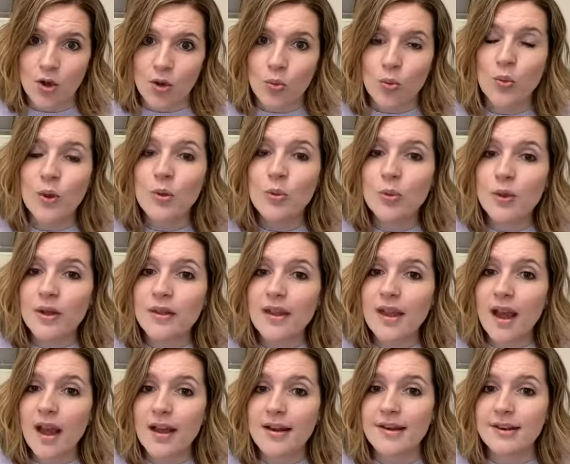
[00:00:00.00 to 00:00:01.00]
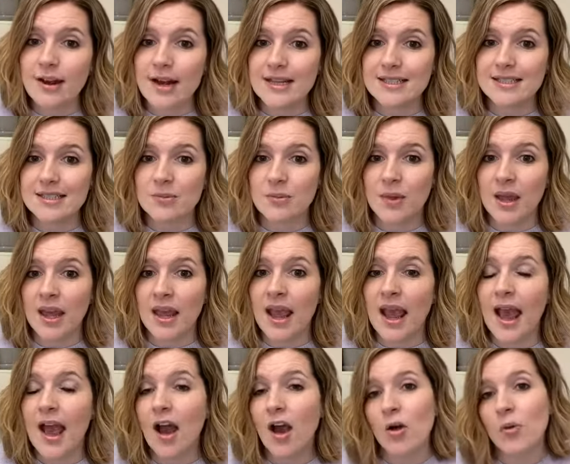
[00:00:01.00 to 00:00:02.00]
We really underestimate
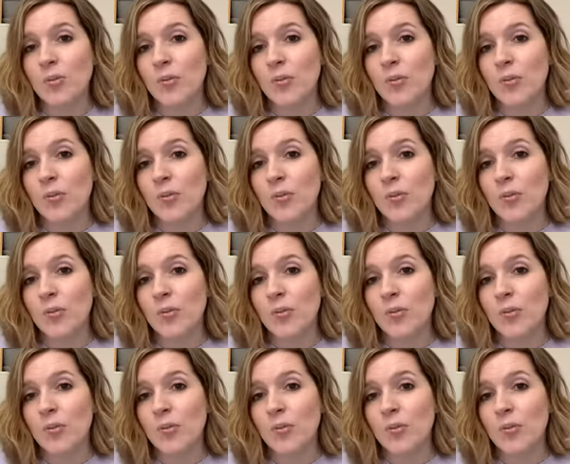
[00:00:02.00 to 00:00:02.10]
how